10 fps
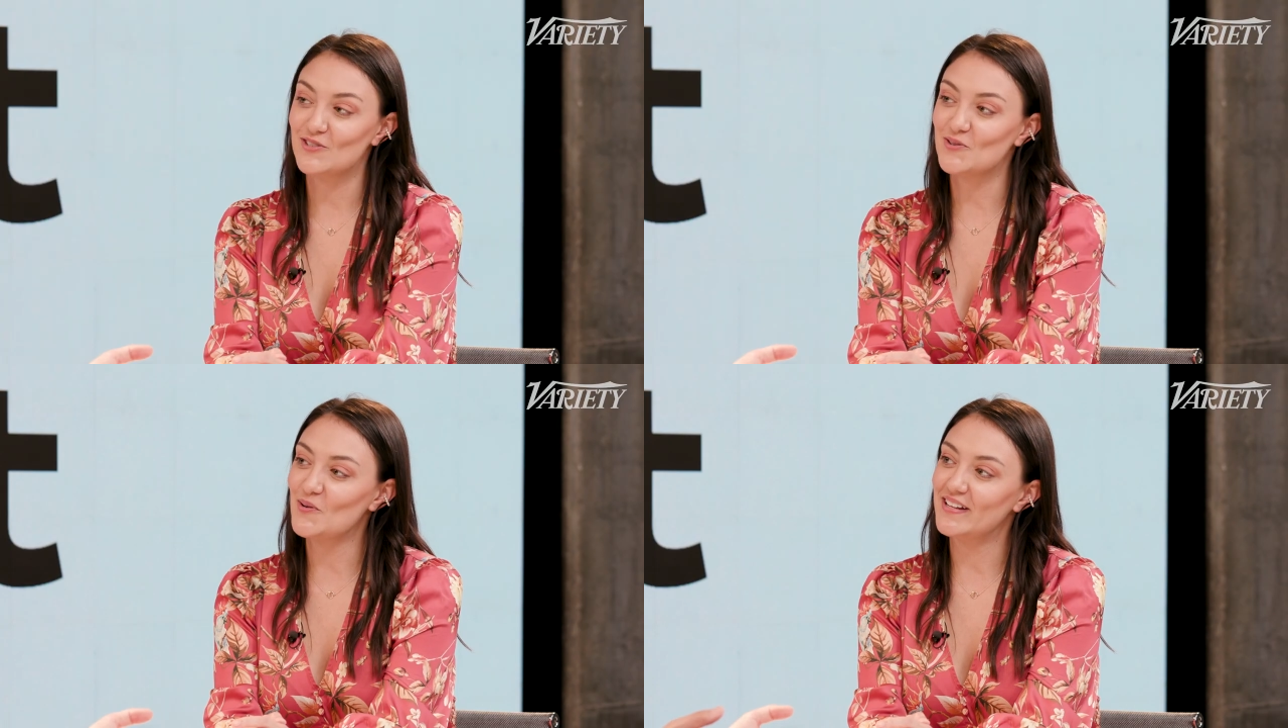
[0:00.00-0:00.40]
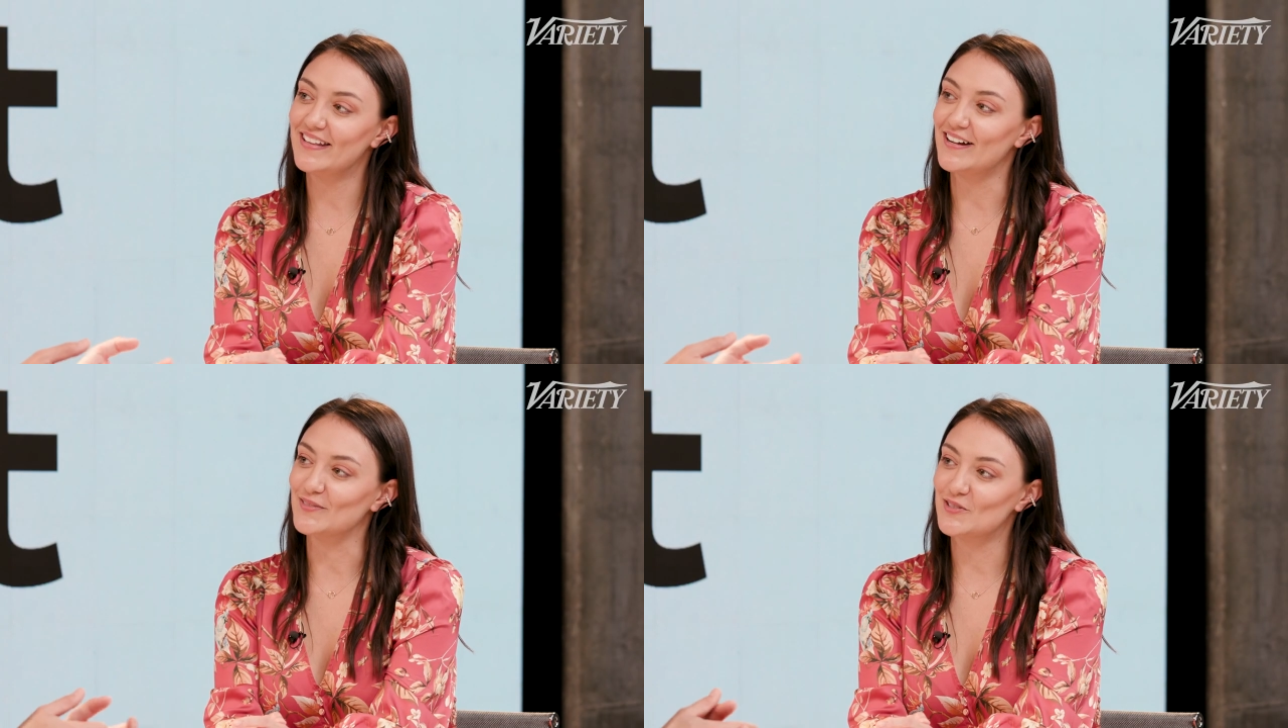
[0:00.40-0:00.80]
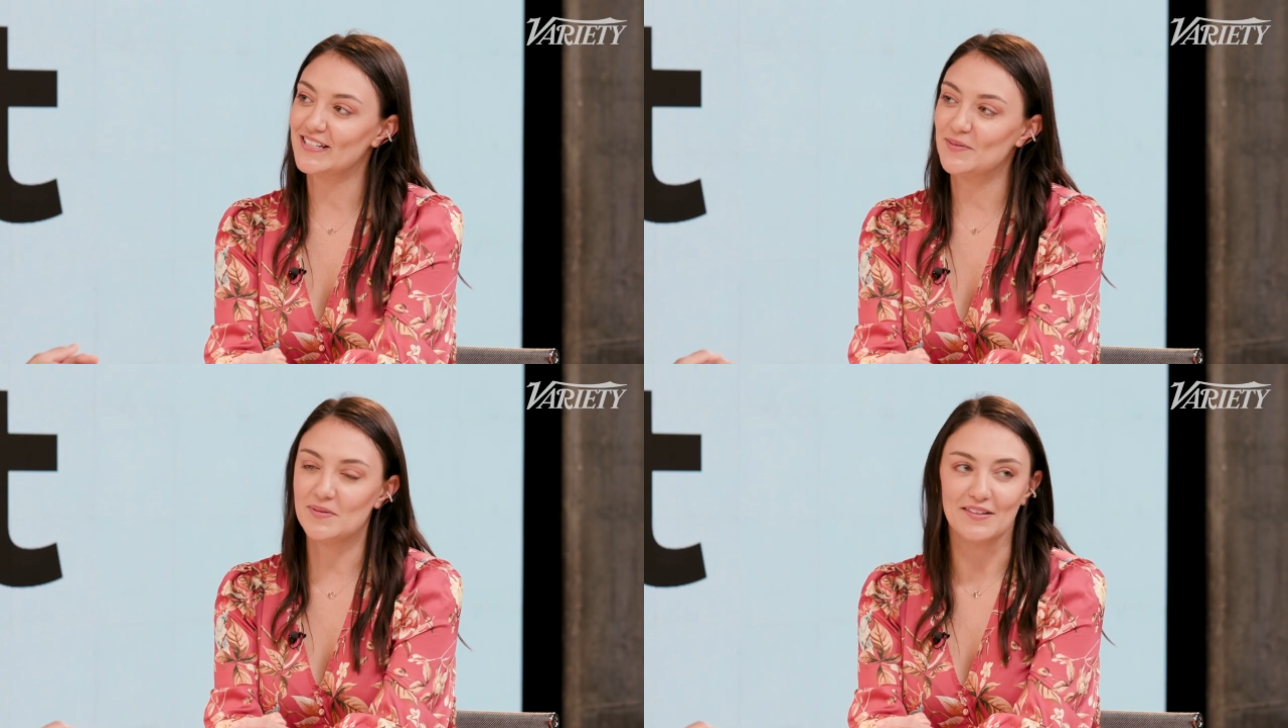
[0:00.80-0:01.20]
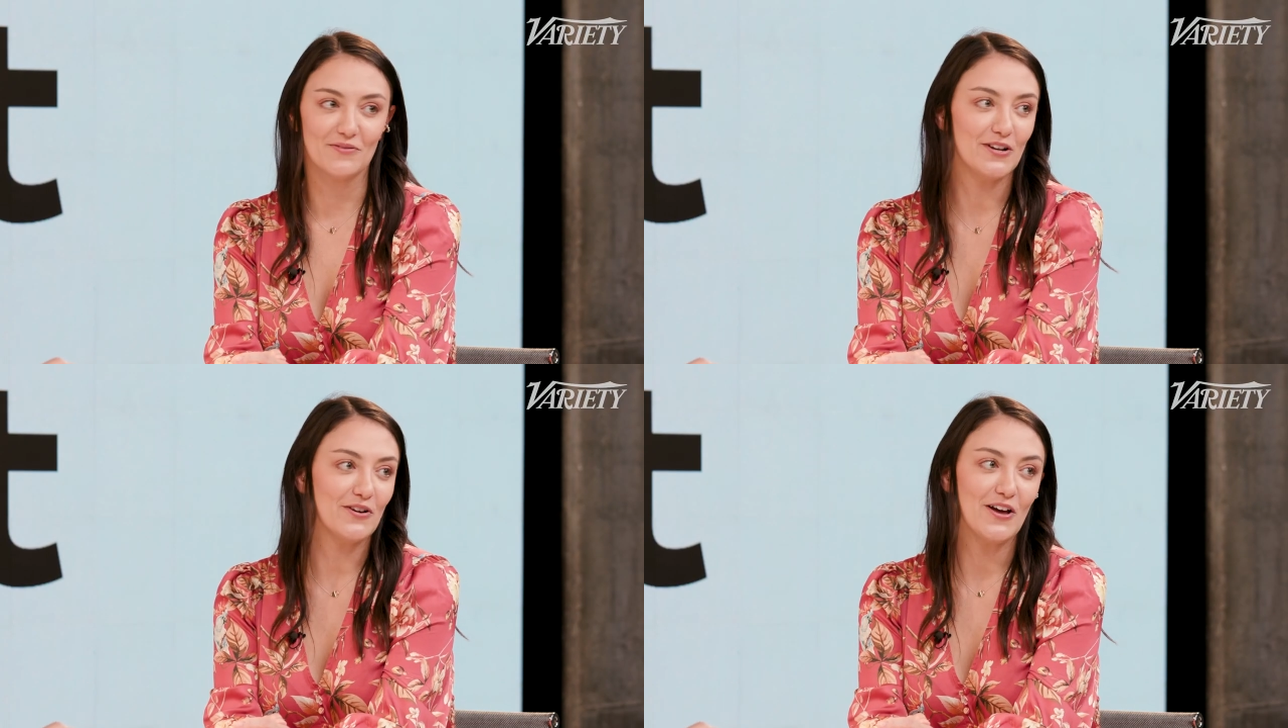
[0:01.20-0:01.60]
just throw it in there, just yeah. like beef.
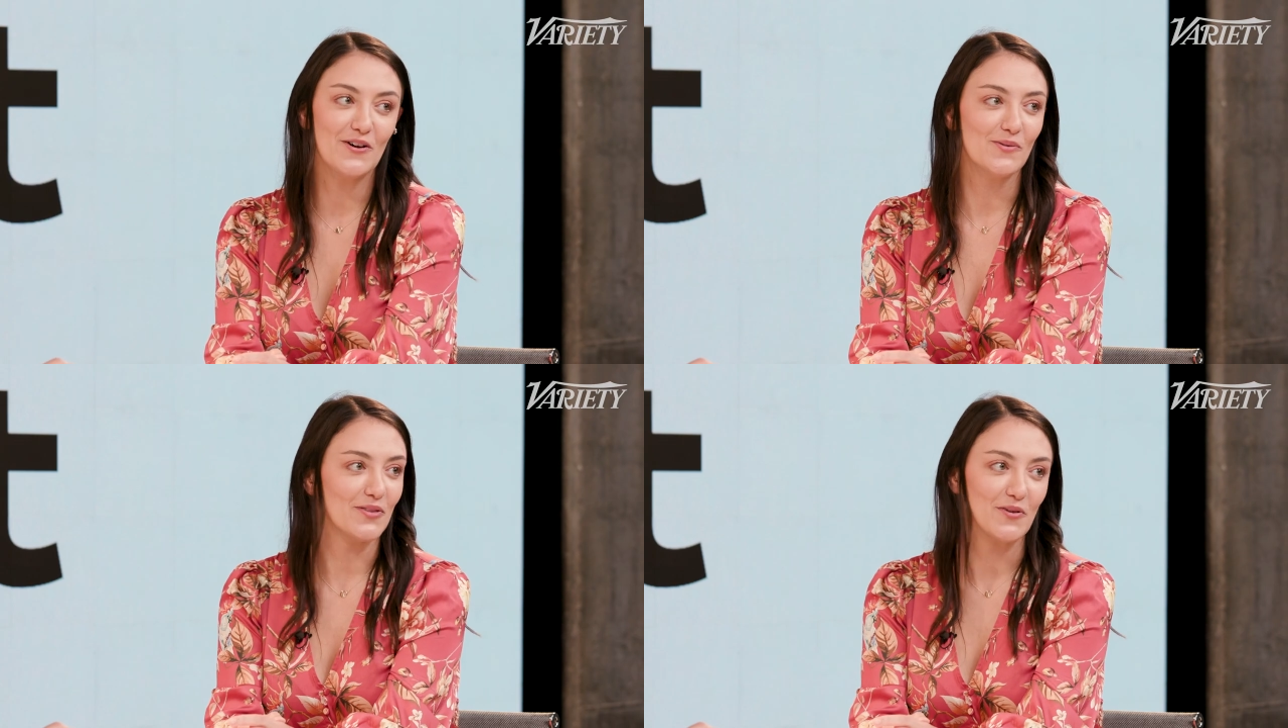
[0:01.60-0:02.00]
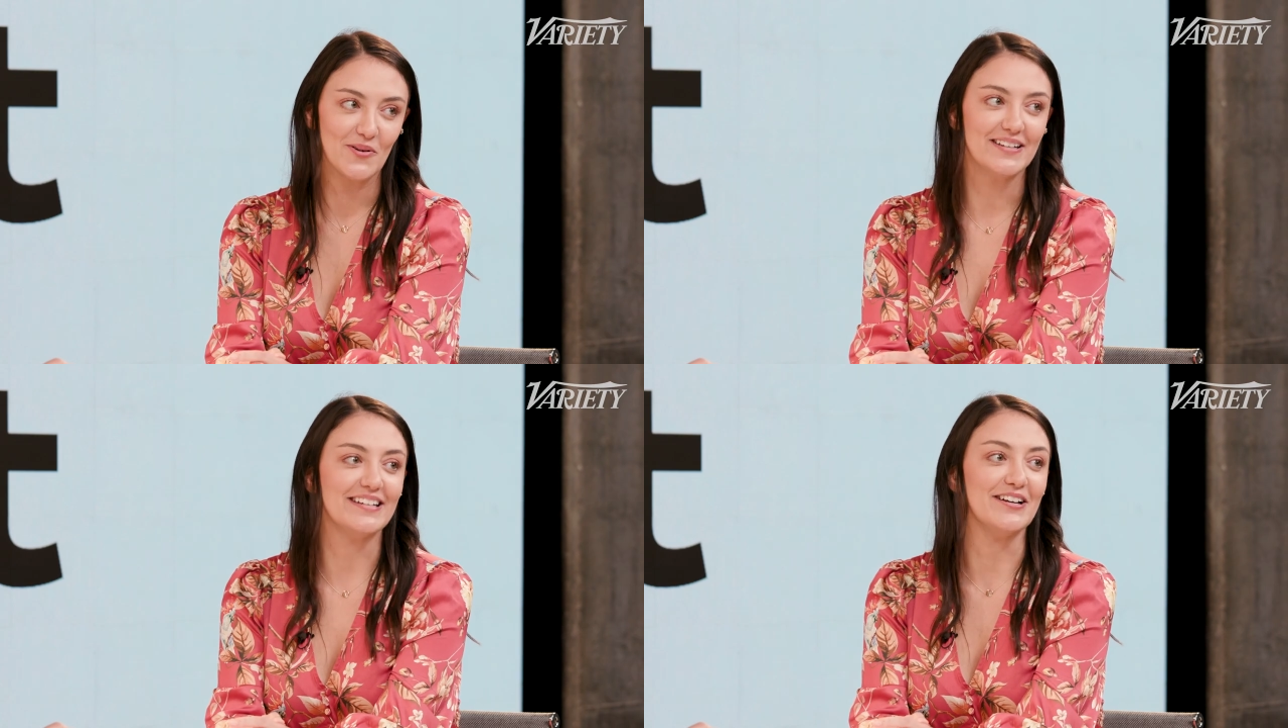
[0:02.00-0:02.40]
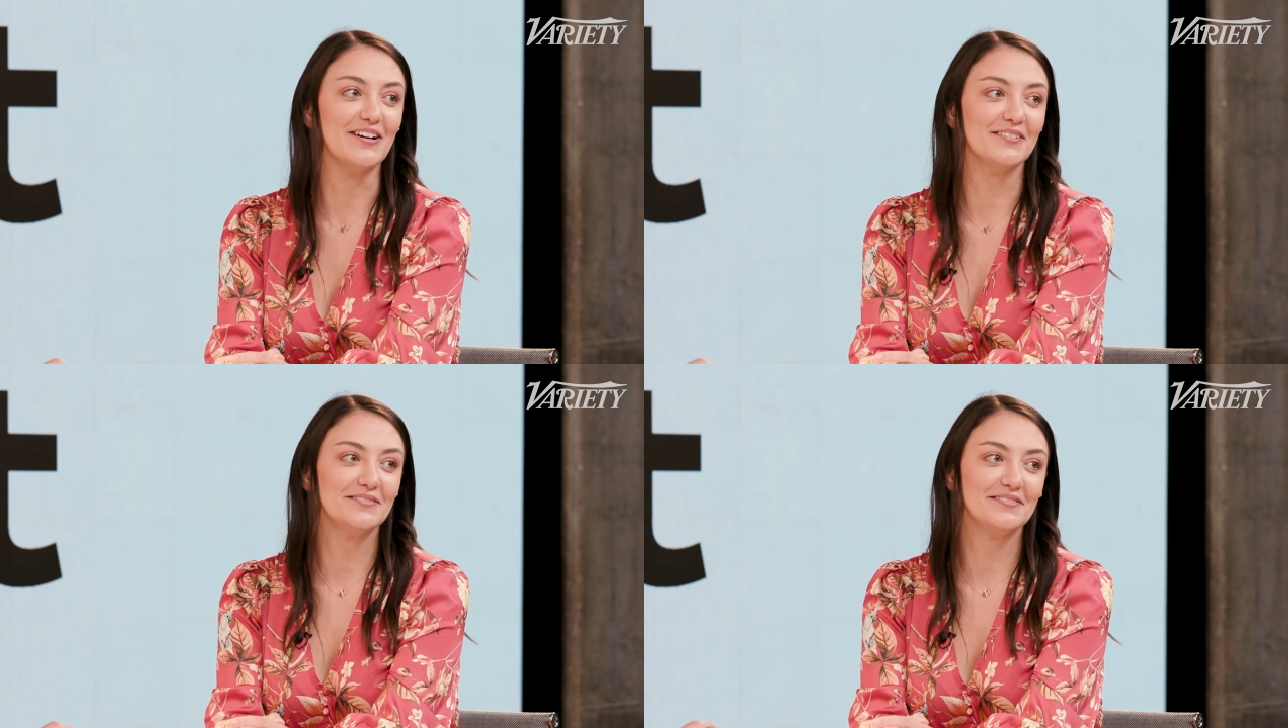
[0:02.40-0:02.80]
We don't know, we're throwing it in here. Yeah.